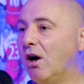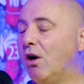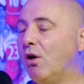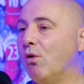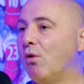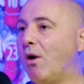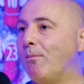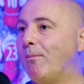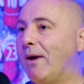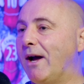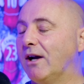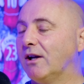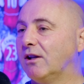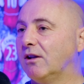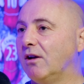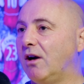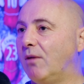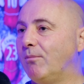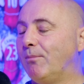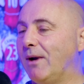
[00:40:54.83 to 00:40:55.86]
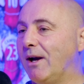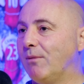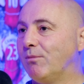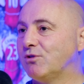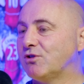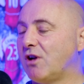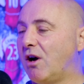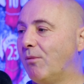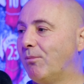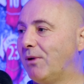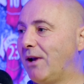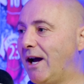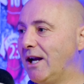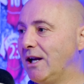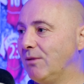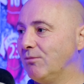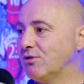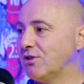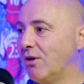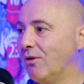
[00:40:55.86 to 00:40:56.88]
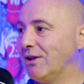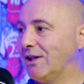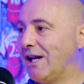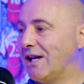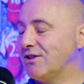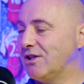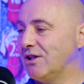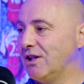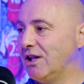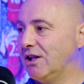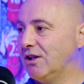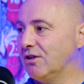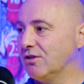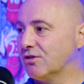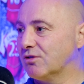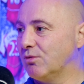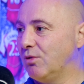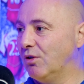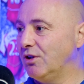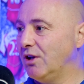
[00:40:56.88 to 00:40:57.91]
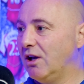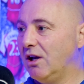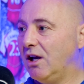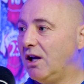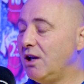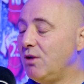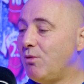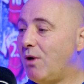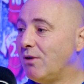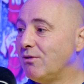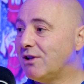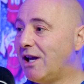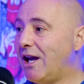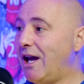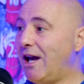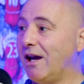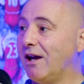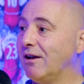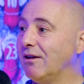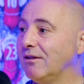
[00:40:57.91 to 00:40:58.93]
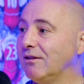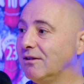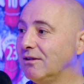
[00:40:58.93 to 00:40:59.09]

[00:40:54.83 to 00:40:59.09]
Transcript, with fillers: Oh, I better, I better start playing him so he gets in the England squad. He won't care.